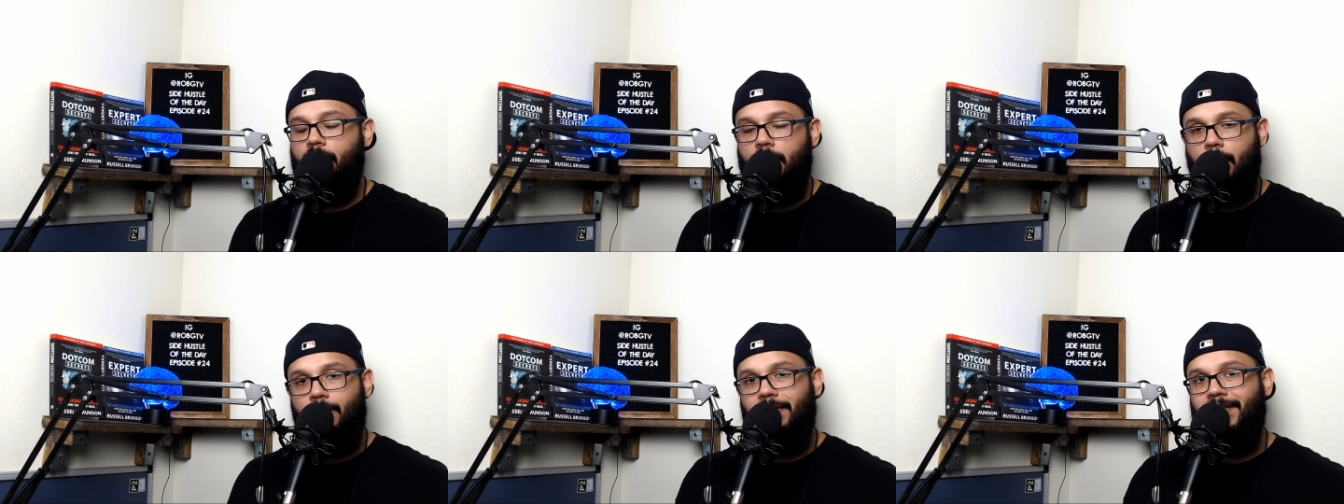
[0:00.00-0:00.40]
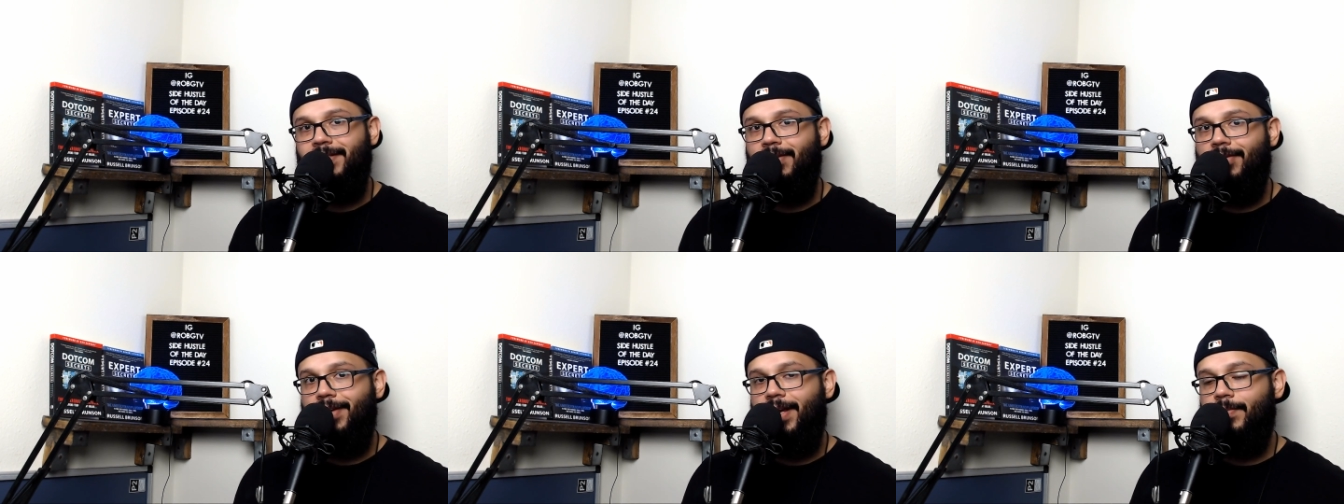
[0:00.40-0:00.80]
I don't
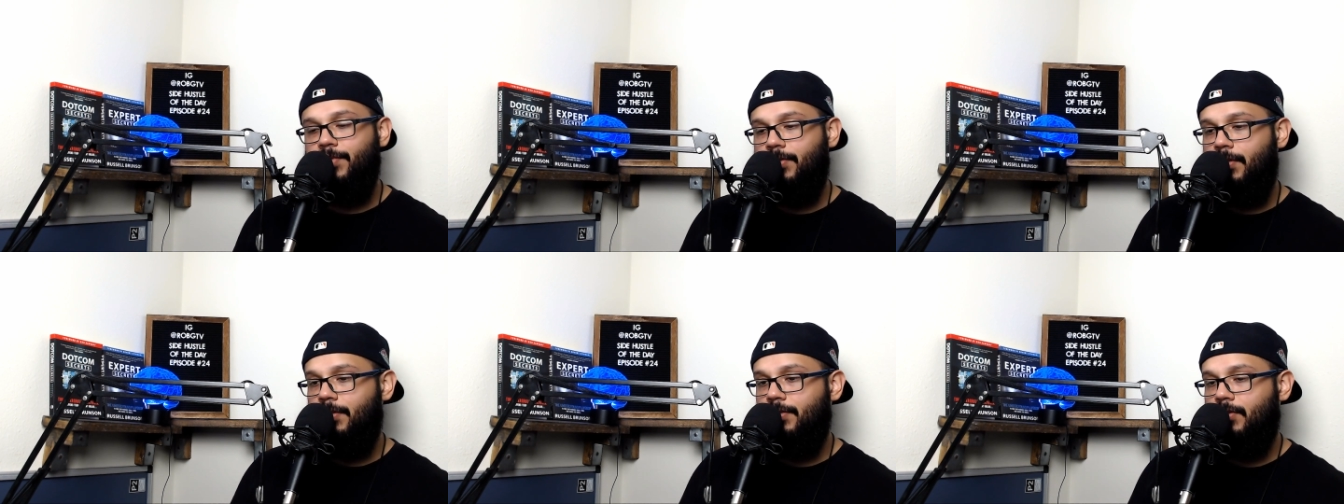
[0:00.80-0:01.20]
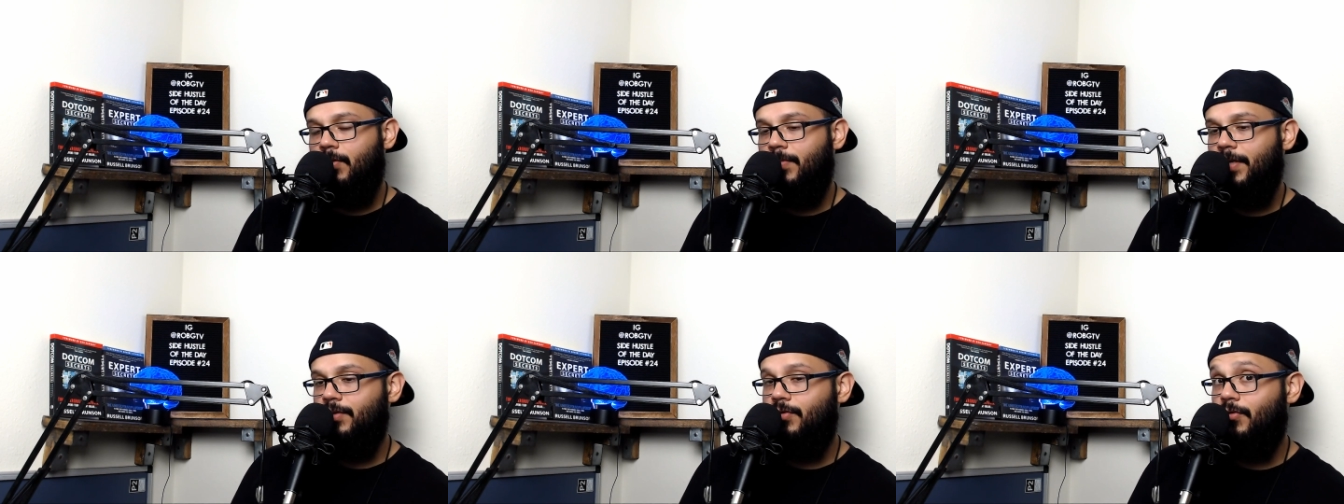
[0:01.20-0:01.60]
sell on Amazon, so I'm
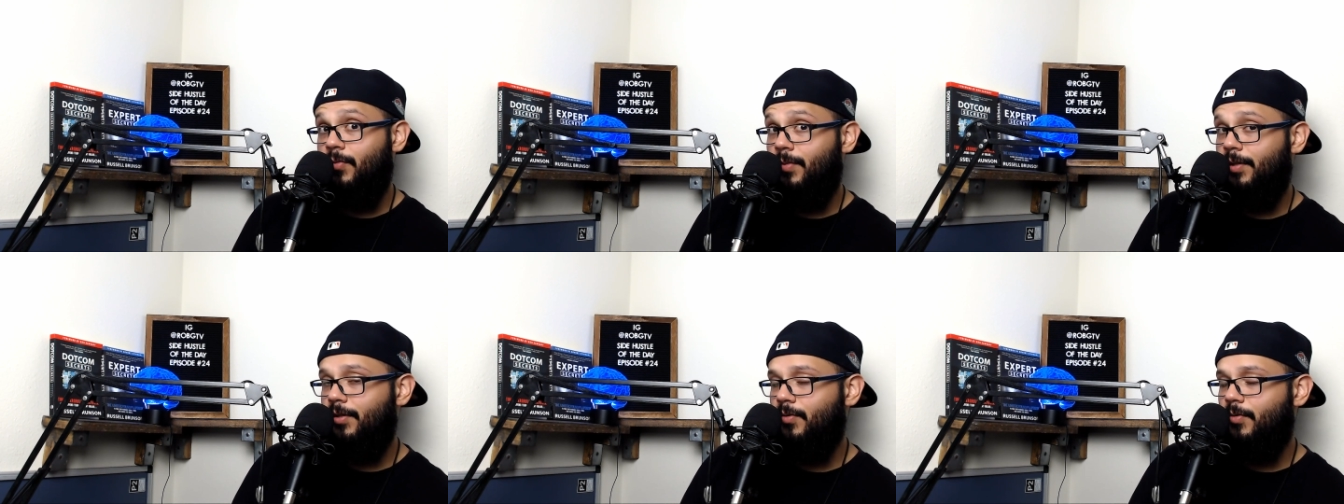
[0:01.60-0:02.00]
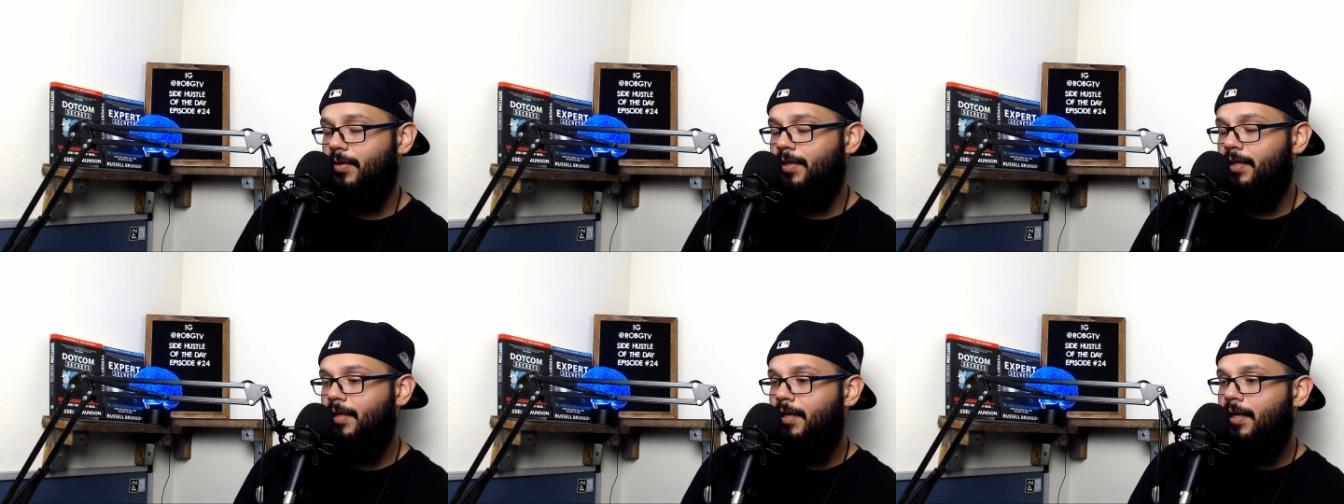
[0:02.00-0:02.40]
not too familiar with
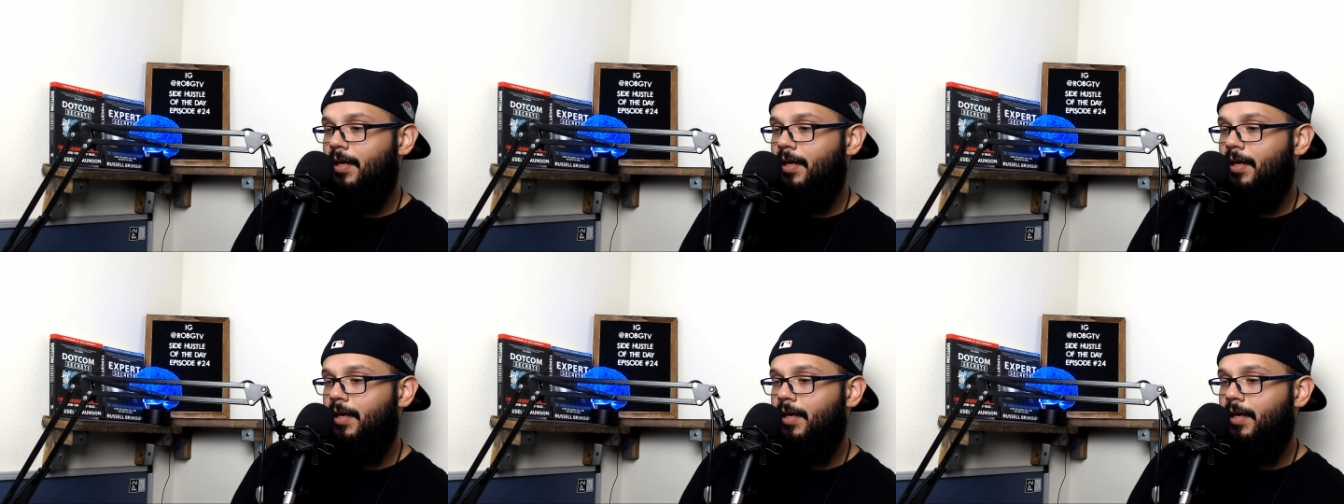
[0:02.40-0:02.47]
it.